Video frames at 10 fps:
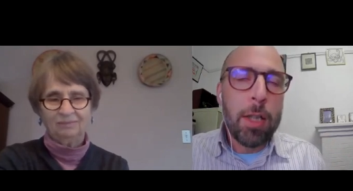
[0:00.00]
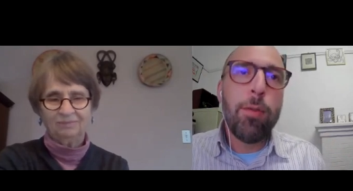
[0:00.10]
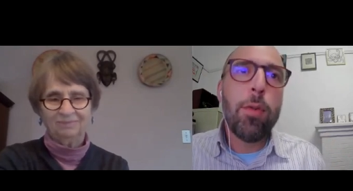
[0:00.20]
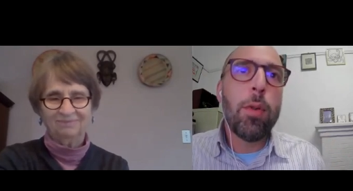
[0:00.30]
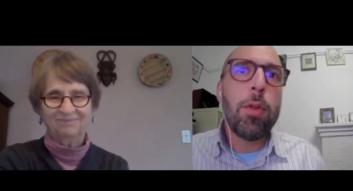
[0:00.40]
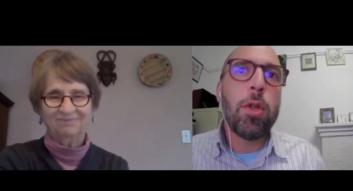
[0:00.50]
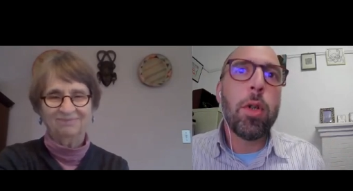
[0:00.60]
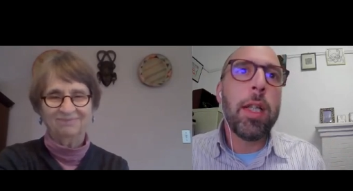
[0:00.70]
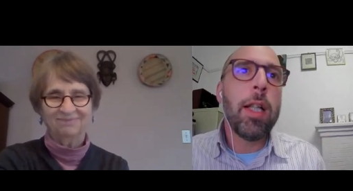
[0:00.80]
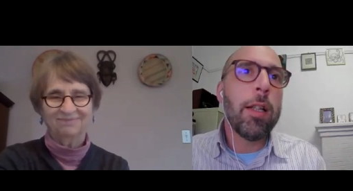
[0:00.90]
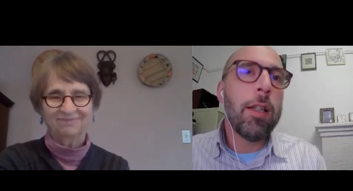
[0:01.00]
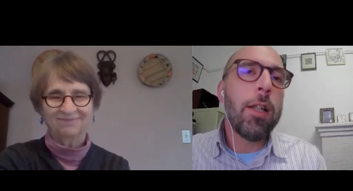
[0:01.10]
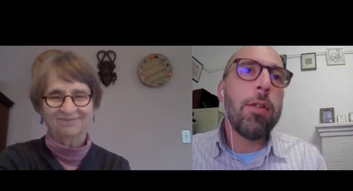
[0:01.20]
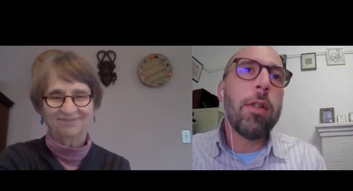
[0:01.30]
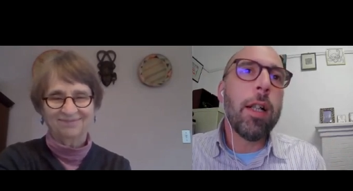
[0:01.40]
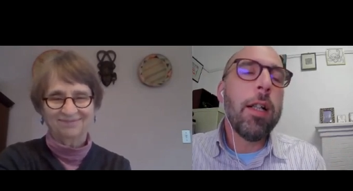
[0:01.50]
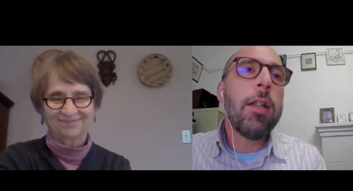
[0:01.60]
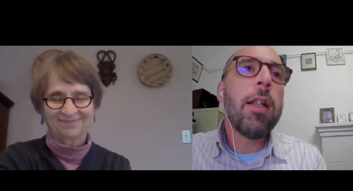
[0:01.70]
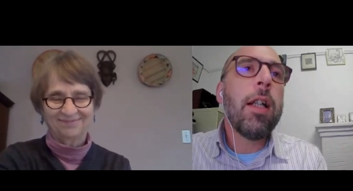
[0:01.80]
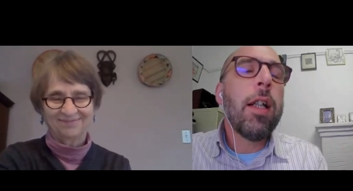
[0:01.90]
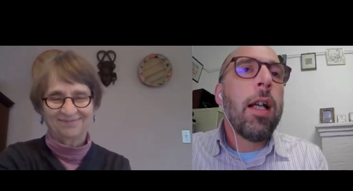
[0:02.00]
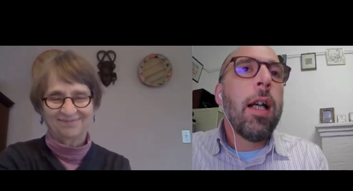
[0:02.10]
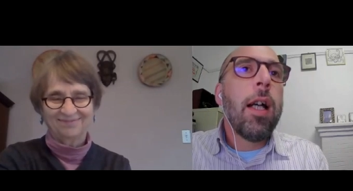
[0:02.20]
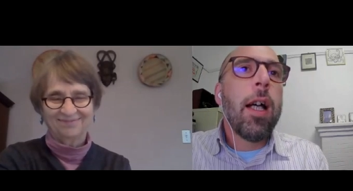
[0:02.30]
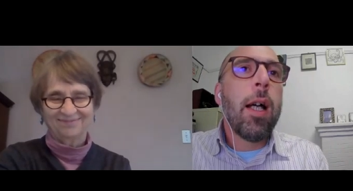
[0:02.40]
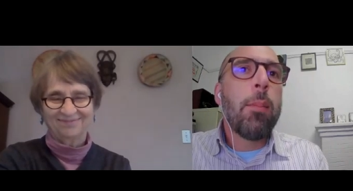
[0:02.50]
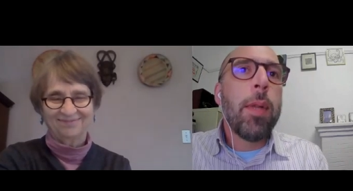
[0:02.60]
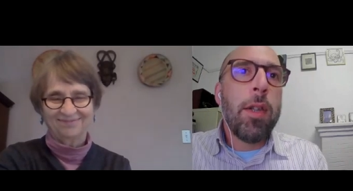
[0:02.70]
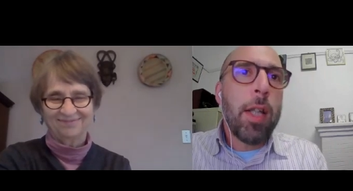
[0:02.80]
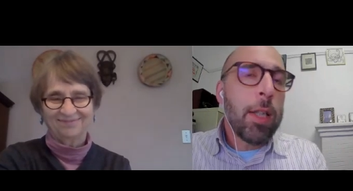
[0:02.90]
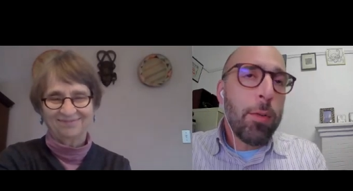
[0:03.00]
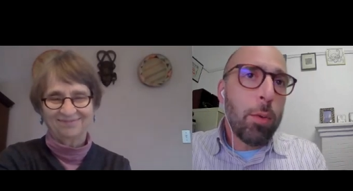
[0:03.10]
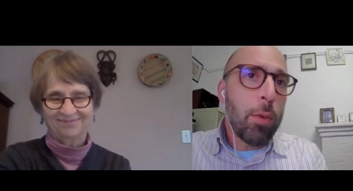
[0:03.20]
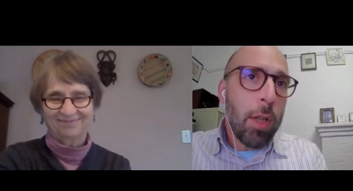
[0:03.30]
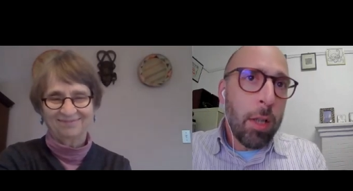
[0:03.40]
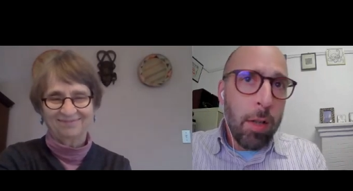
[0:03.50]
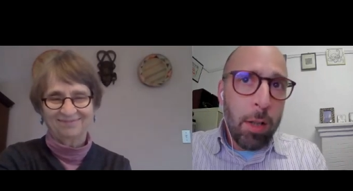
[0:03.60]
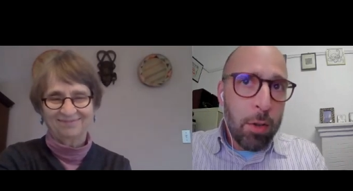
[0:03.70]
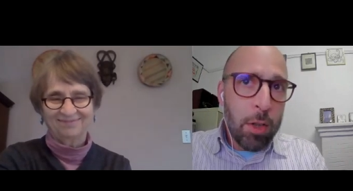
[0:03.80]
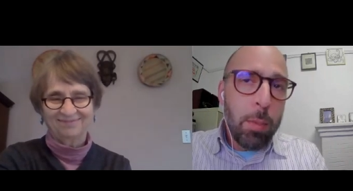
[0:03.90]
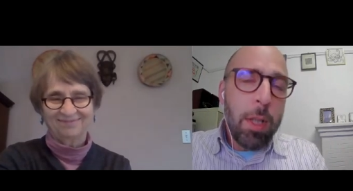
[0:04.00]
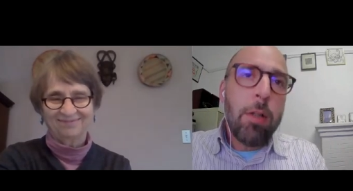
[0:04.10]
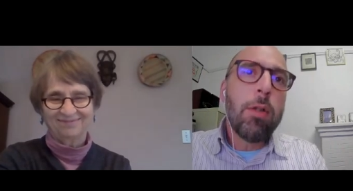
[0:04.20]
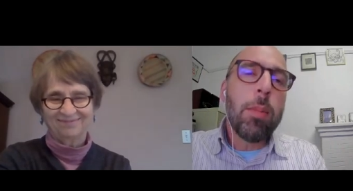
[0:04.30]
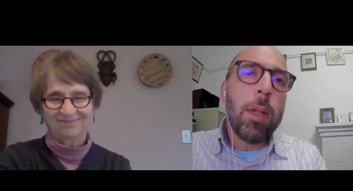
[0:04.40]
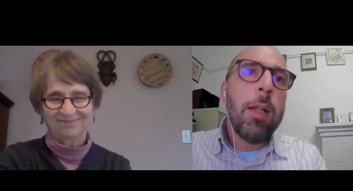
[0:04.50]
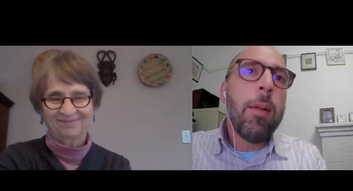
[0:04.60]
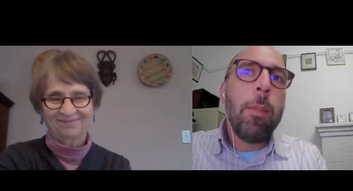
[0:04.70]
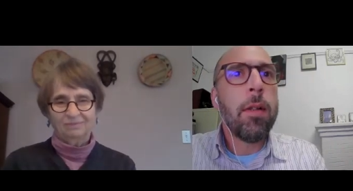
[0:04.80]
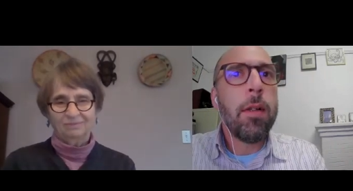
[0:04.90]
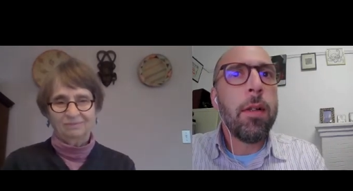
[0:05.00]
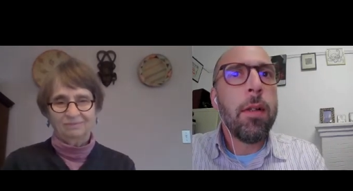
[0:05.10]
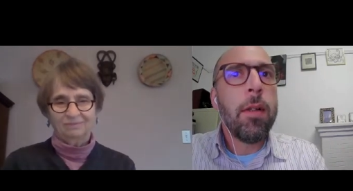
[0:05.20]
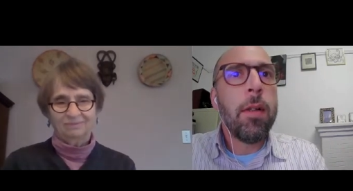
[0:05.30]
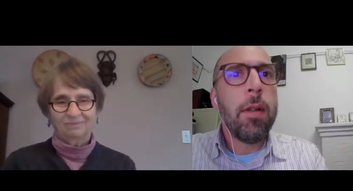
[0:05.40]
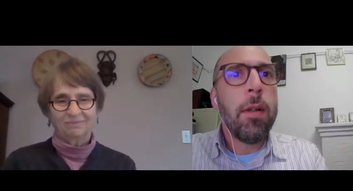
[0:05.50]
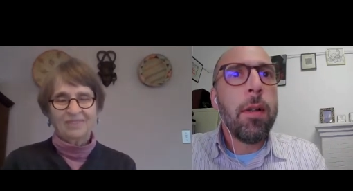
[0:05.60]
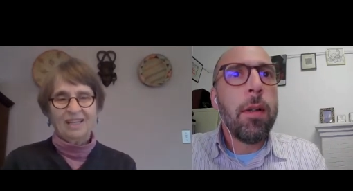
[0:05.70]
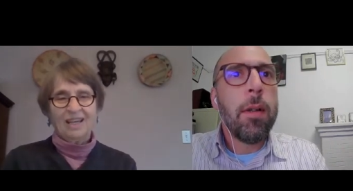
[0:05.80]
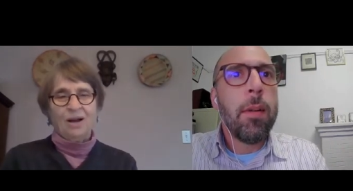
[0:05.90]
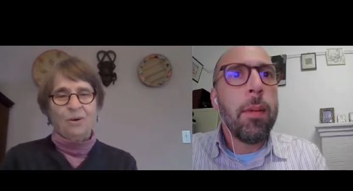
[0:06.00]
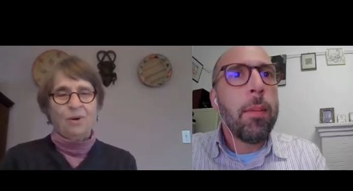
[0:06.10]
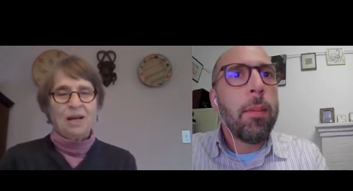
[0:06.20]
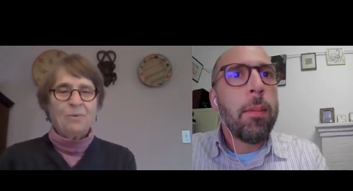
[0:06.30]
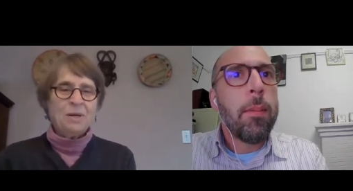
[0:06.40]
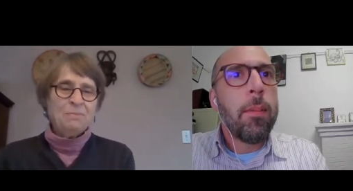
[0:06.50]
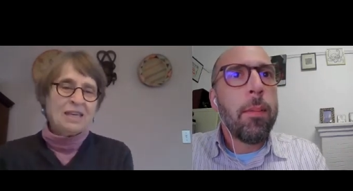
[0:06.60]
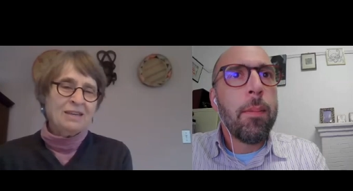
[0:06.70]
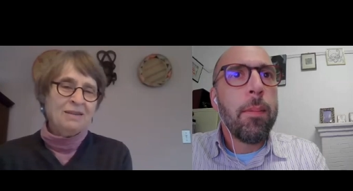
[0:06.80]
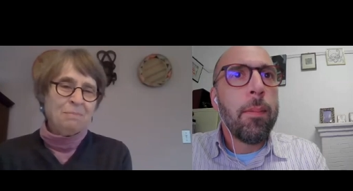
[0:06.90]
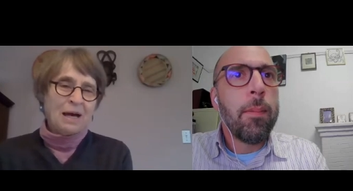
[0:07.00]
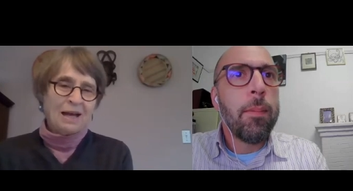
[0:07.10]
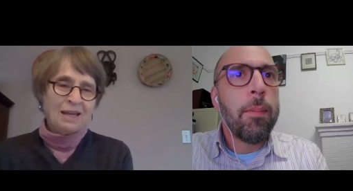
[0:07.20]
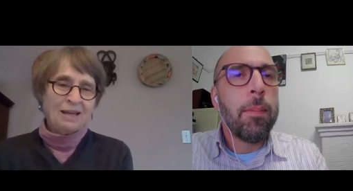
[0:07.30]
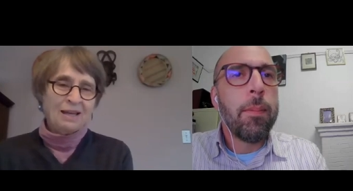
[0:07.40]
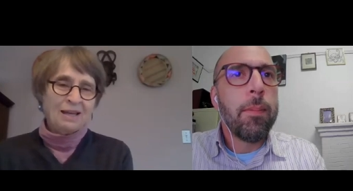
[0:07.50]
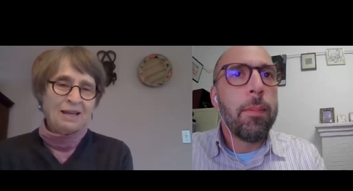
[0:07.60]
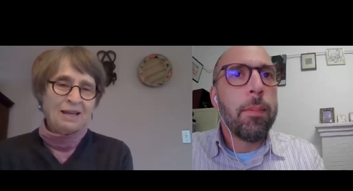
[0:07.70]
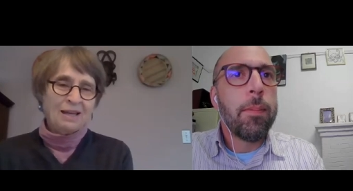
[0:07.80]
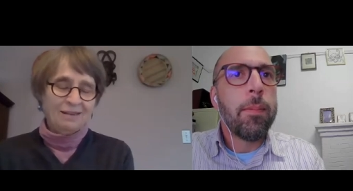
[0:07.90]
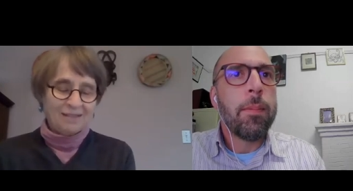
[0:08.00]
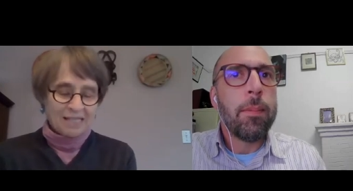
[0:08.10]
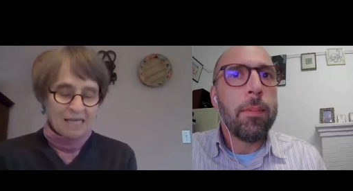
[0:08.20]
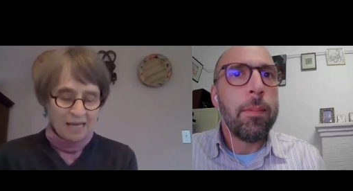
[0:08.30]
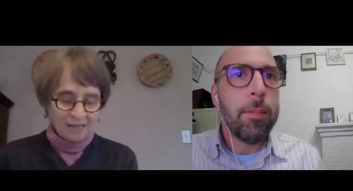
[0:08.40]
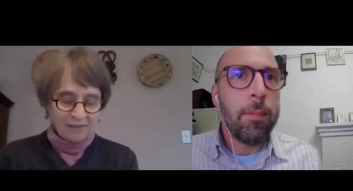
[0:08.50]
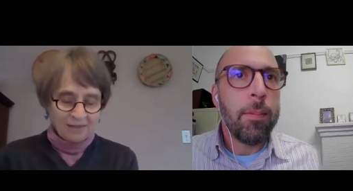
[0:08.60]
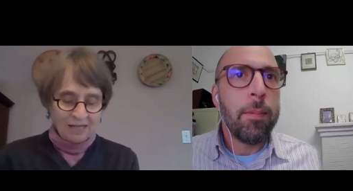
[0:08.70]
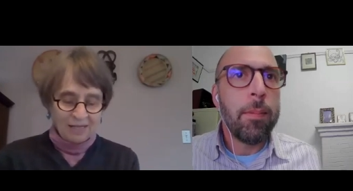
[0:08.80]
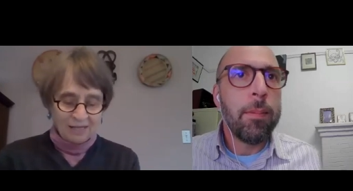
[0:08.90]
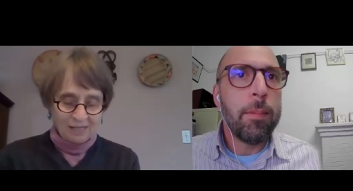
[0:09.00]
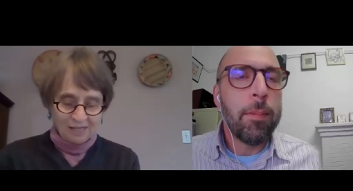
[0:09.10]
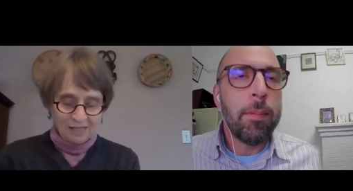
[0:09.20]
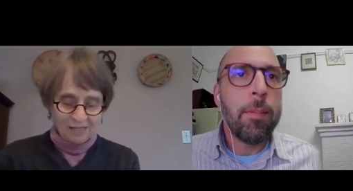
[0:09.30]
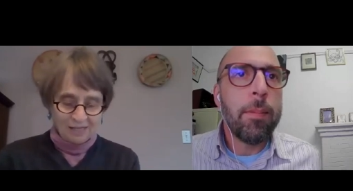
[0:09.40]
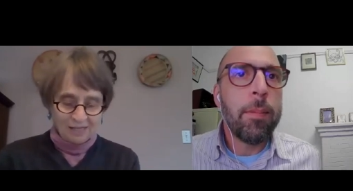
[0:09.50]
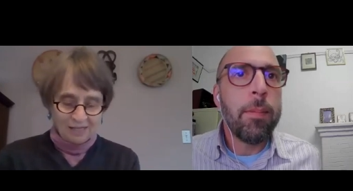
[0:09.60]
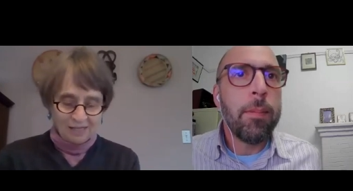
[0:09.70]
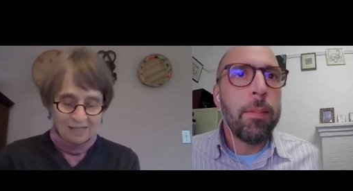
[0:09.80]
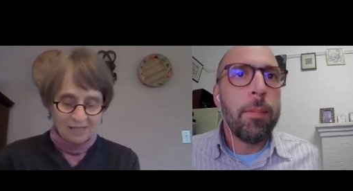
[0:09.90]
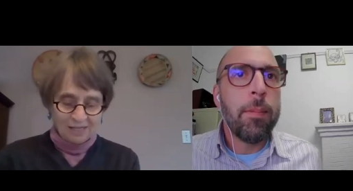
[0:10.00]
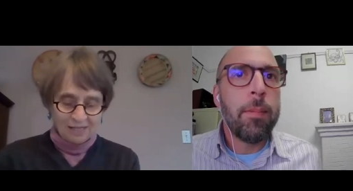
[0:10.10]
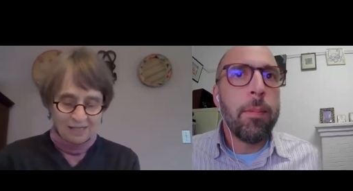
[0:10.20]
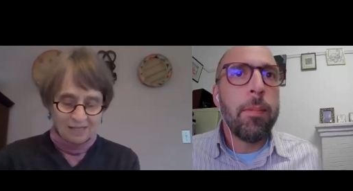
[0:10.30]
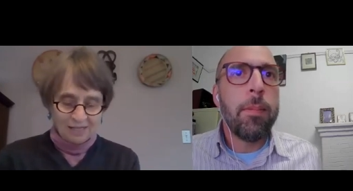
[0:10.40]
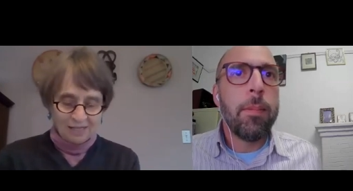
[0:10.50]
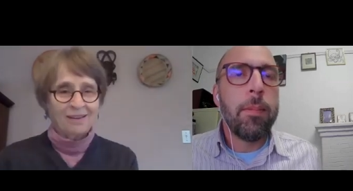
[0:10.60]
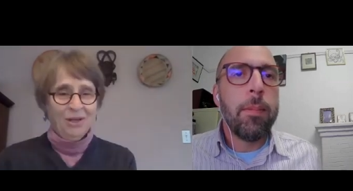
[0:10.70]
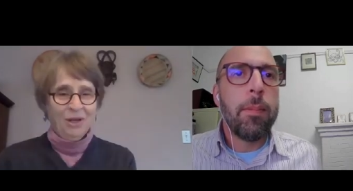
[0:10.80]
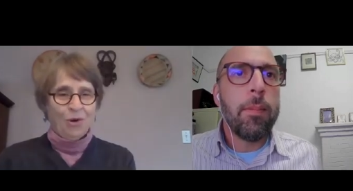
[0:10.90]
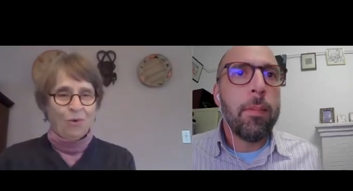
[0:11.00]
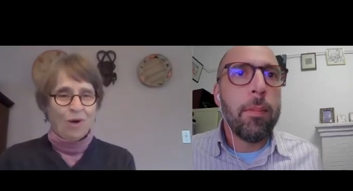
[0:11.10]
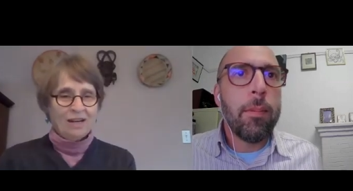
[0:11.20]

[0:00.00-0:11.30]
Speaker 1: for joining Litnet tonight. Um, and thanks for agreeing to speak to me.
Speaker 2: Well, I want to begin by saying that it is me as a white